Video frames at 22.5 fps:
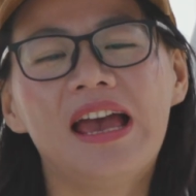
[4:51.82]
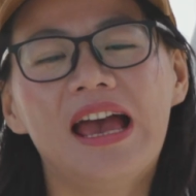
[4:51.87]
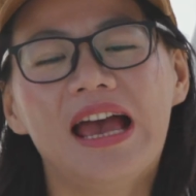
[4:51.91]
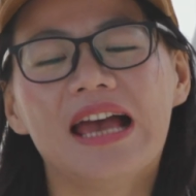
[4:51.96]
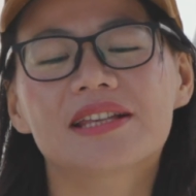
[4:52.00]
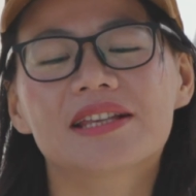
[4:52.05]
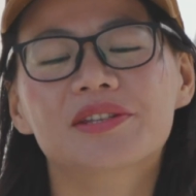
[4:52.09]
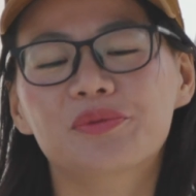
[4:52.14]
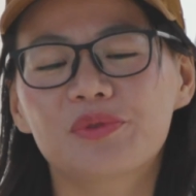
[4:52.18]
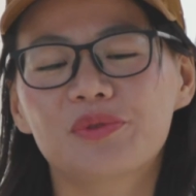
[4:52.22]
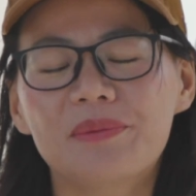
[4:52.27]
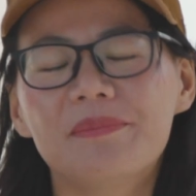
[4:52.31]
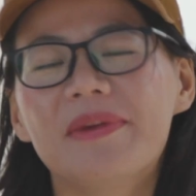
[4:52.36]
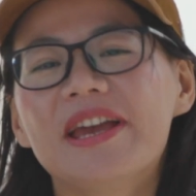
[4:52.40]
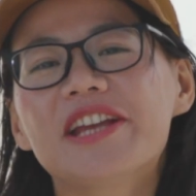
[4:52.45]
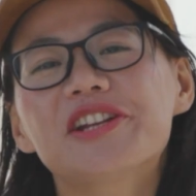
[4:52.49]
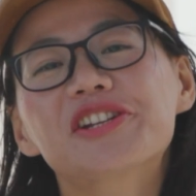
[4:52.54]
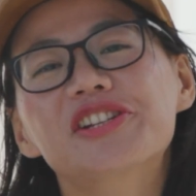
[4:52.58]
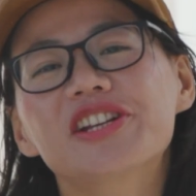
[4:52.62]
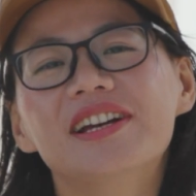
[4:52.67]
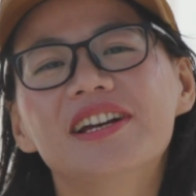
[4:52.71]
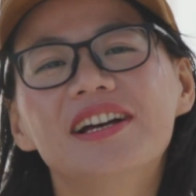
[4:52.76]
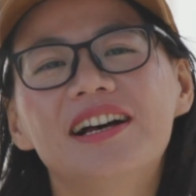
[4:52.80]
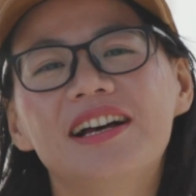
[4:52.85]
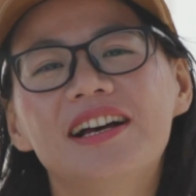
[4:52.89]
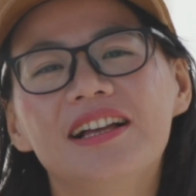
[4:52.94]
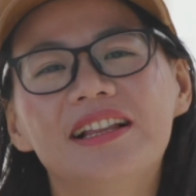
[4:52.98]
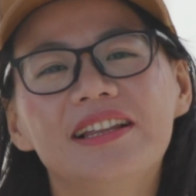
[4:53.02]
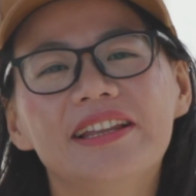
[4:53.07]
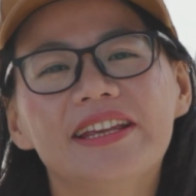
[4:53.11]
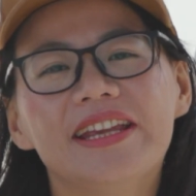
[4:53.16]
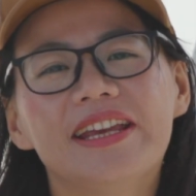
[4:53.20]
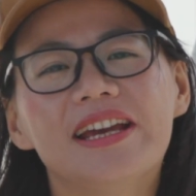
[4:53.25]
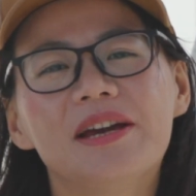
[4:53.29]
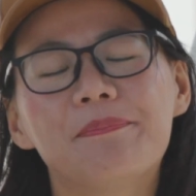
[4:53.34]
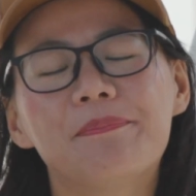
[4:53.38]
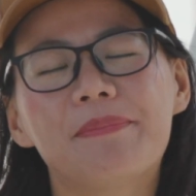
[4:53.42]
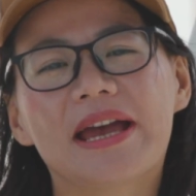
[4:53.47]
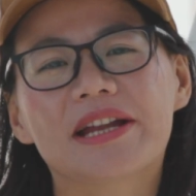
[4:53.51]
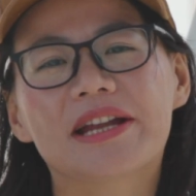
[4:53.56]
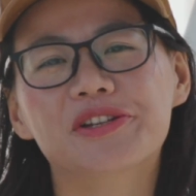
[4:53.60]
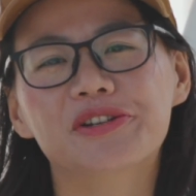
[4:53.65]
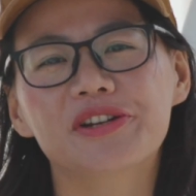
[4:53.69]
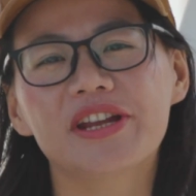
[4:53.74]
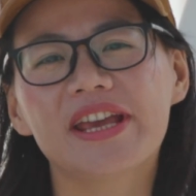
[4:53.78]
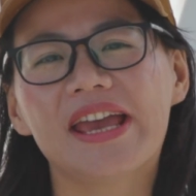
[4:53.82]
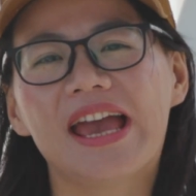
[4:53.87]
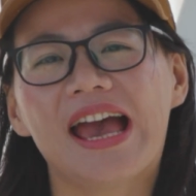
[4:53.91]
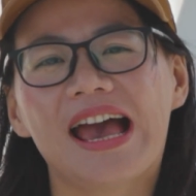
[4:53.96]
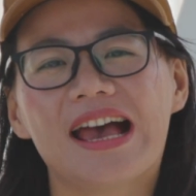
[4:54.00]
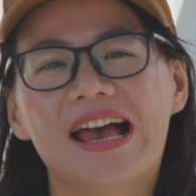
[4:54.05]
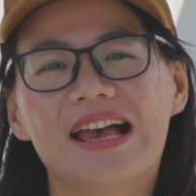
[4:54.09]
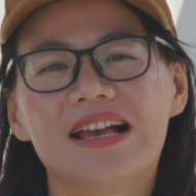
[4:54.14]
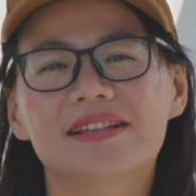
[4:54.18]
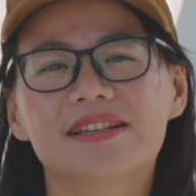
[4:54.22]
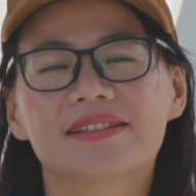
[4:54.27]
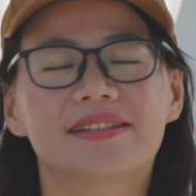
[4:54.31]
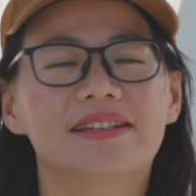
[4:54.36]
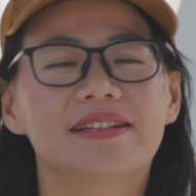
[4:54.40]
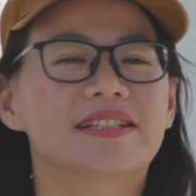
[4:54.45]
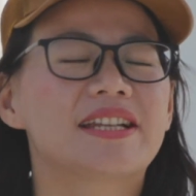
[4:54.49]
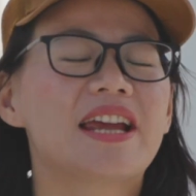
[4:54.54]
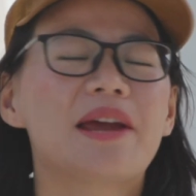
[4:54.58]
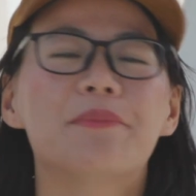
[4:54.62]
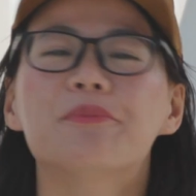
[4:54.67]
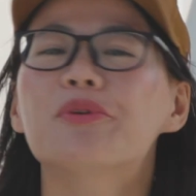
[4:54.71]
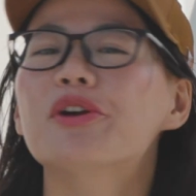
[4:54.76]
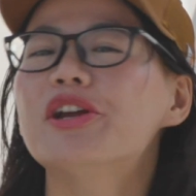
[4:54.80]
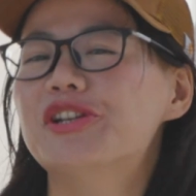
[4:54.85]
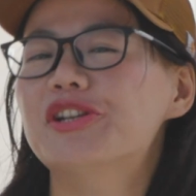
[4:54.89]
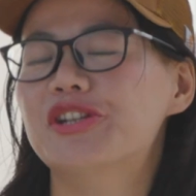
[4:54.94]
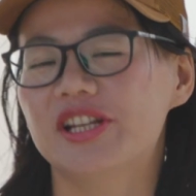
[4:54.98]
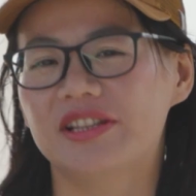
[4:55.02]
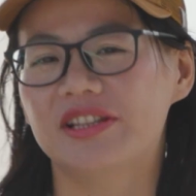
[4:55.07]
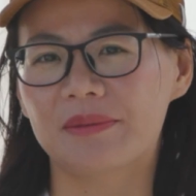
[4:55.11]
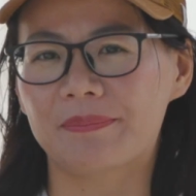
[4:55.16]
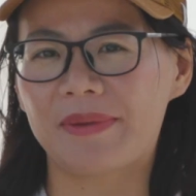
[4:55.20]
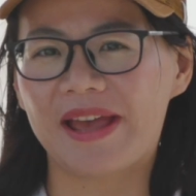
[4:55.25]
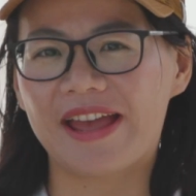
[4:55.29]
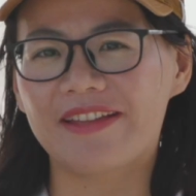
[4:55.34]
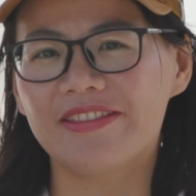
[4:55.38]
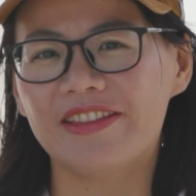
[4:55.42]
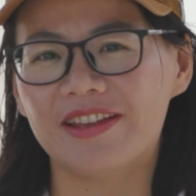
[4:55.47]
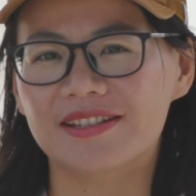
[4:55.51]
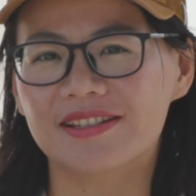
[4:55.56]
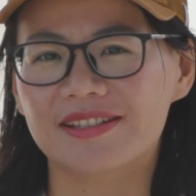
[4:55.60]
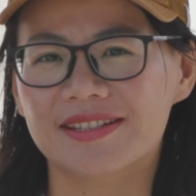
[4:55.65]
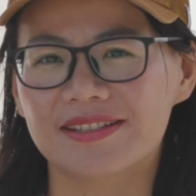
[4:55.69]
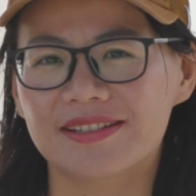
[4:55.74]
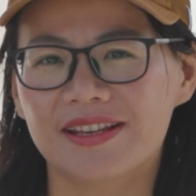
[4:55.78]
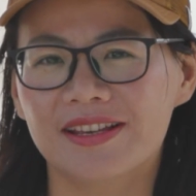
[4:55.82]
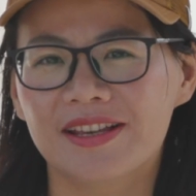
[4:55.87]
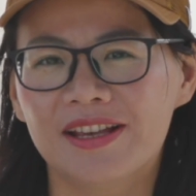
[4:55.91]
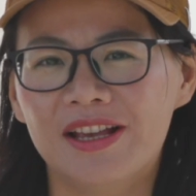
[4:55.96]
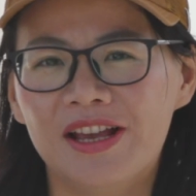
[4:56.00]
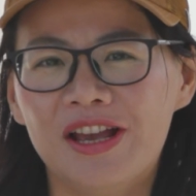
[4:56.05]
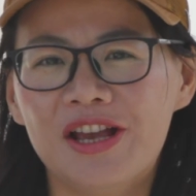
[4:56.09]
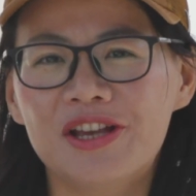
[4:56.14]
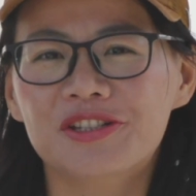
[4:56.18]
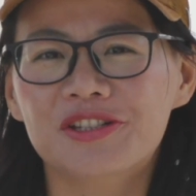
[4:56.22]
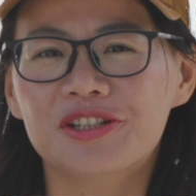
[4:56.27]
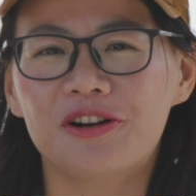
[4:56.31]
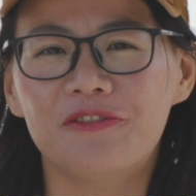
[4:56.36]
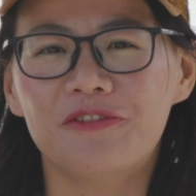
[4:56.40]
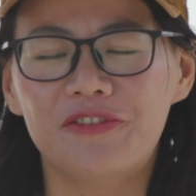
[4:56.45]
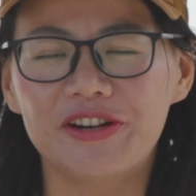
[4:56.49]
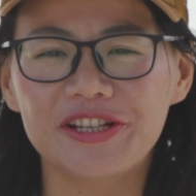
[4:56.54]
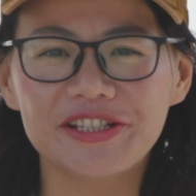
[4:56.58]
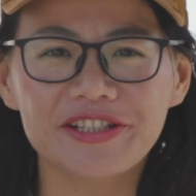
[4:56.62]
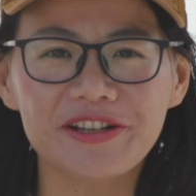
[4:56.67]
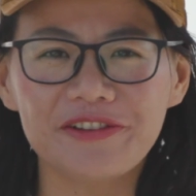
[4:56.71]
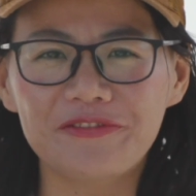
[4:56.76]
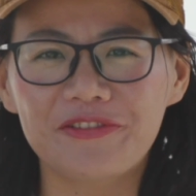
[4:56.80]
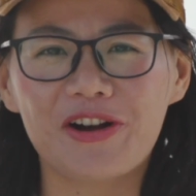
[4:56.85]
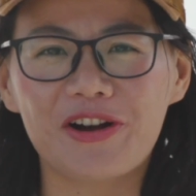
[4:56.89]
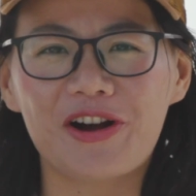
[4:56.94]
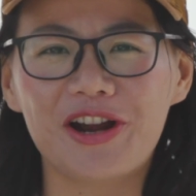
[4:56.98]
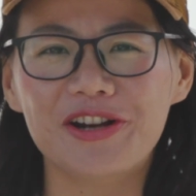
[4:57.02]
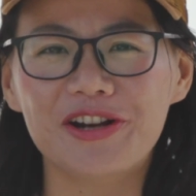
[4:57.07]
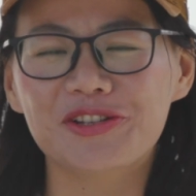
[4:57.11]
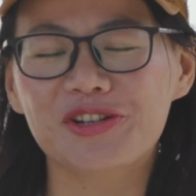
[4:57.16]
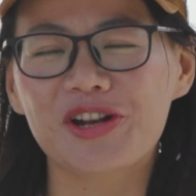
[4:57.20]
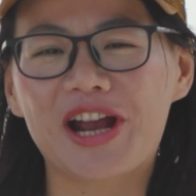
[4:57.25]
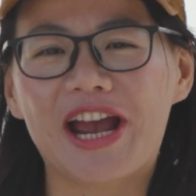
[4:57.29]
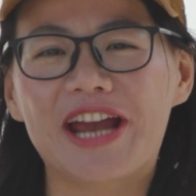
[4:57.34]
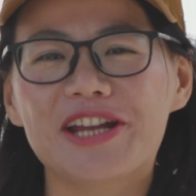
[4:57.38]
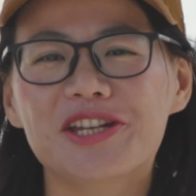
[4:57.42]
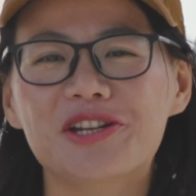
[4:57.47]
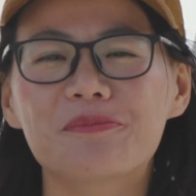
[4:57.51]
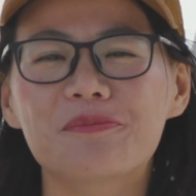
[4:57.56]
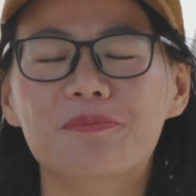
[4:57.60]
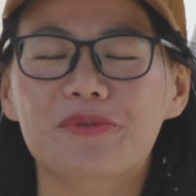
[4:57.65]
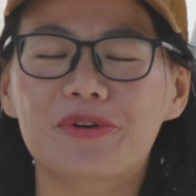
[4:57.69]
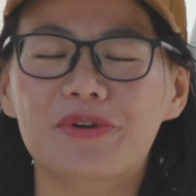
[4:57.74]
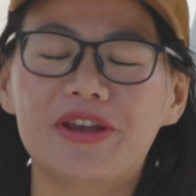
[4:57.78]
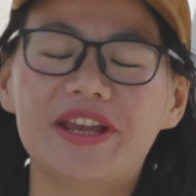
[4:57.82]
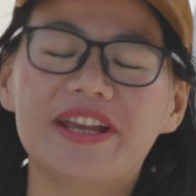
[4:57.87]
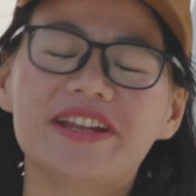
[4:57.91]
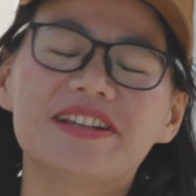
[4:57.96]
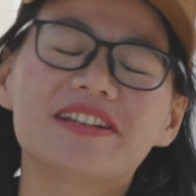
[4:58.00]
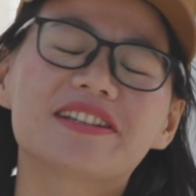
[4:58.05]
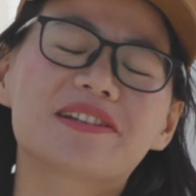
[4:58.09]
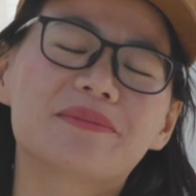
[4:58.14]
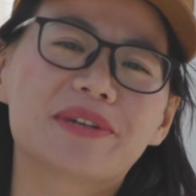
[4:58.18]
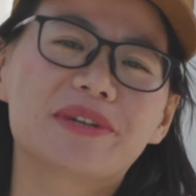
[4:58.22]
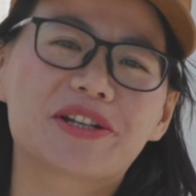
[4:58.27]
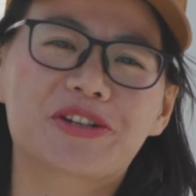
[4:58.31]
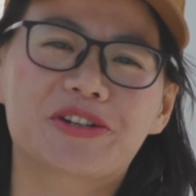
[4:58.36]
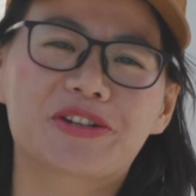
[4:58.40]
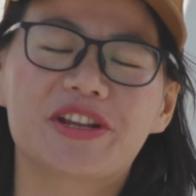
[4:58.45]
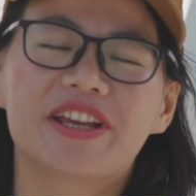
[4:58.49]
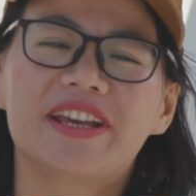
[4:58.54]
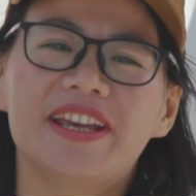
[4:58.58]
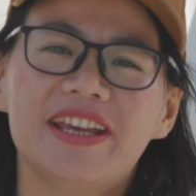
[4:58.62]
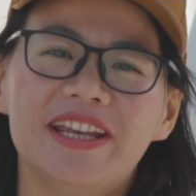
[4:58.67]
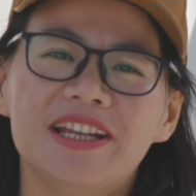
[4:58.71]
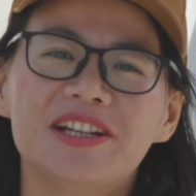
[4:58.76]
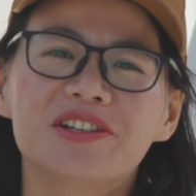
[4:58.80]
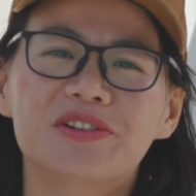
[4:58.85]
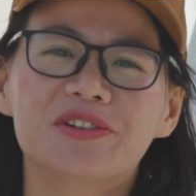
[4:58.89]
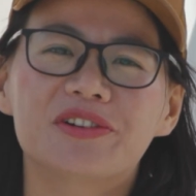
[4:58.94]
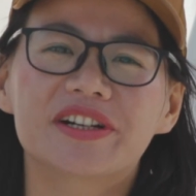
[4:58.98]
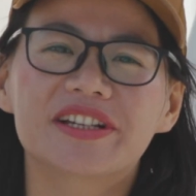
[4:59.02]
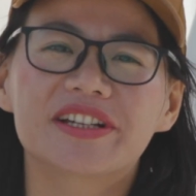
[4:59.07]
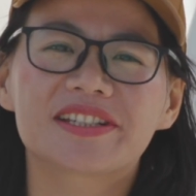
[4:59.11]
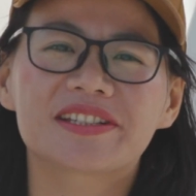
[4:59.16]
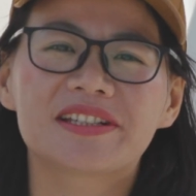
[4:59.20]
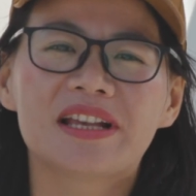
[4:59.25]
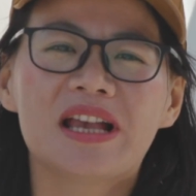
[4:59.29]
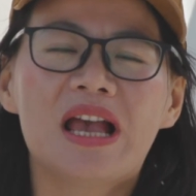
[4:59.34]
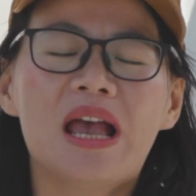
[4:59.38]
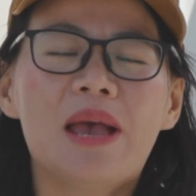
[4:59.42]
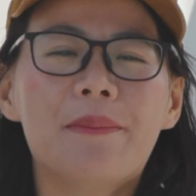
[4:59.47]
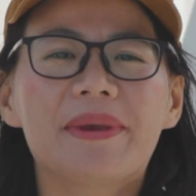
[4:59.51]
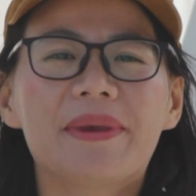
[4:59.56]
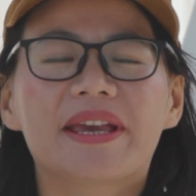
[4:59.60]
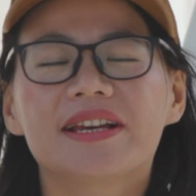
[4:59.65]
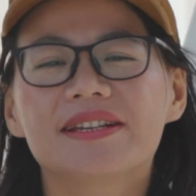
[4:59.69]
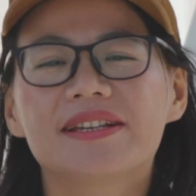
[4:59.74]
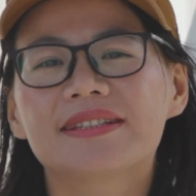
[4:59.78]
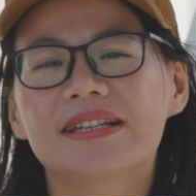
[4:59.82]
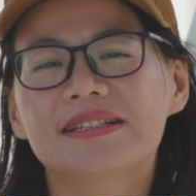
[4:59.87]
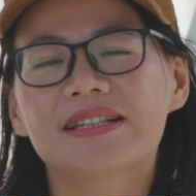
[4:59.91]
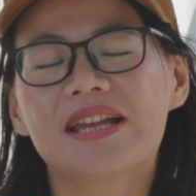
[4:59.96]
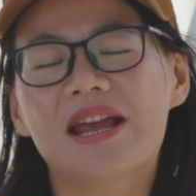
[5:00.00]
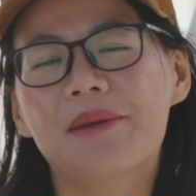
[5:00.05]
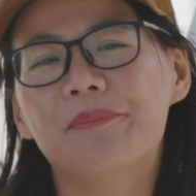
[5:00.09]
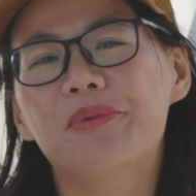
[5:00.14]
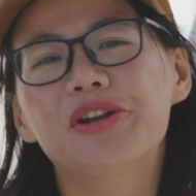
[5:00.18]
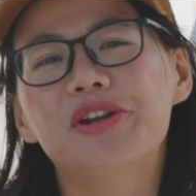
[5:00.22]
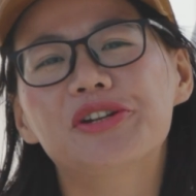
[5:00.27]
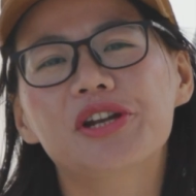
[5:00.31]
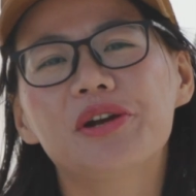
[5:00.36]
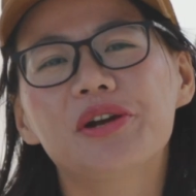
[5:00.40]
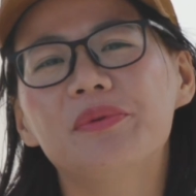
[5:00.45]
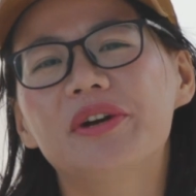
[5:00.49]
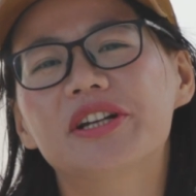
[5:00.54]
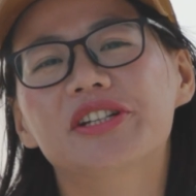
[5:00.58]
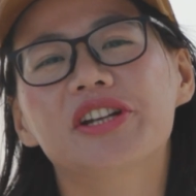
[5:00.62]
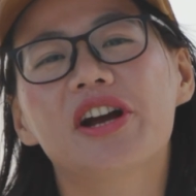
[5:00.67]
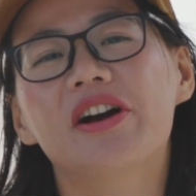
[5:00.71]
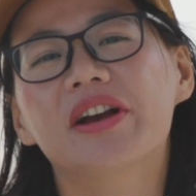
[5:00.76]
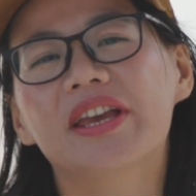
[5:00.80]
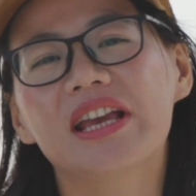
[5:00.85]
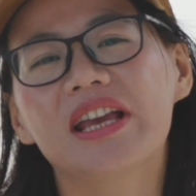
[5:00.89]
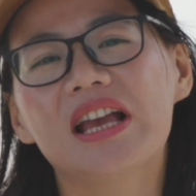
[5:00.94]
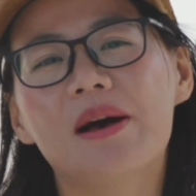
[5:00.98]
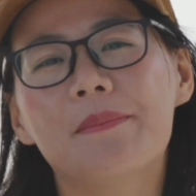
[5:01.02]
As we mentioned earlier, battery has the temperature dependency. So first of all, try to bring the machine indoors because the temperature we're talking